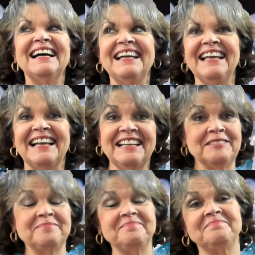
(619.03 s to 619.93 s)

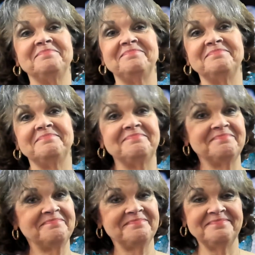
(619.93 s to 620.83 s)
Um,
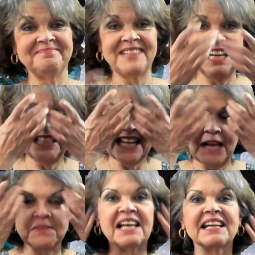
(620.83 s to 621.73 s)
many times,
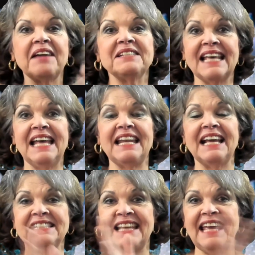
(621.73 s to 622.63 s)
like I've said, I
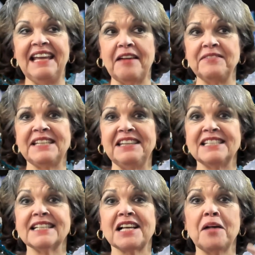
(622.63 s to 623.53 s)
say, I've said this a
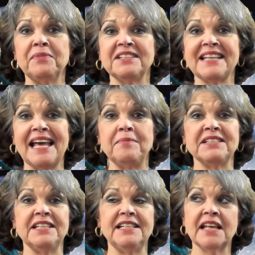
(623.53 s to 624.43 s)
couple of times,
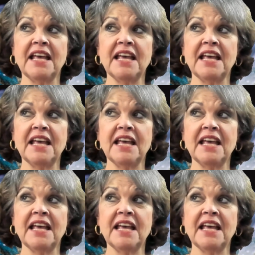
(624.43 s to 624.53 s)
these,